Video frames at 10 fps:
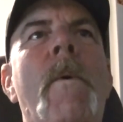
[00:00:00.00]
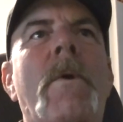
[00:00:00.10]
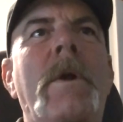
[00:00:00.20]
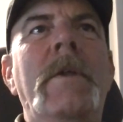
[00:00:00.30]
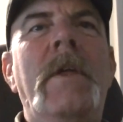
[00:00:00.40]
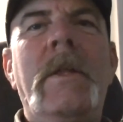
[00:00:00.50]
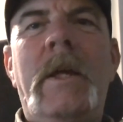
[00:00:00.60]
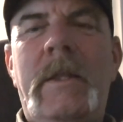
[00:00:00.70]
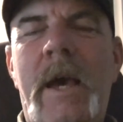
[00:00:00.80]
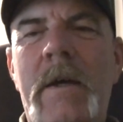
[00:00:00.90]
or anything
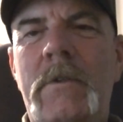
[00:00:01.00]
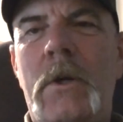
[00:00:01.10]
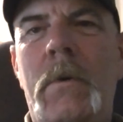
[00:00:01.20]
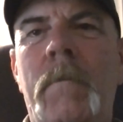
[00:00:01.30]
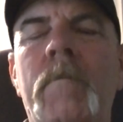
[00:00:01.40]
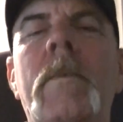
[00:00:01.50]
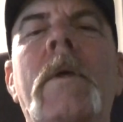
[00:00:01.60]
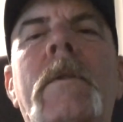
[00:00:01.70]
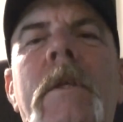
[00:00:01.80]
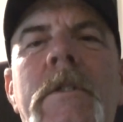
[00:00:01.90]
like that. So
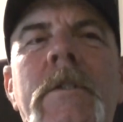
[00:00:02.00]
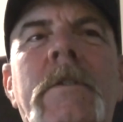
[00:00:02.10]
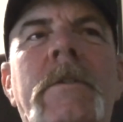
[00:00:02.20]
this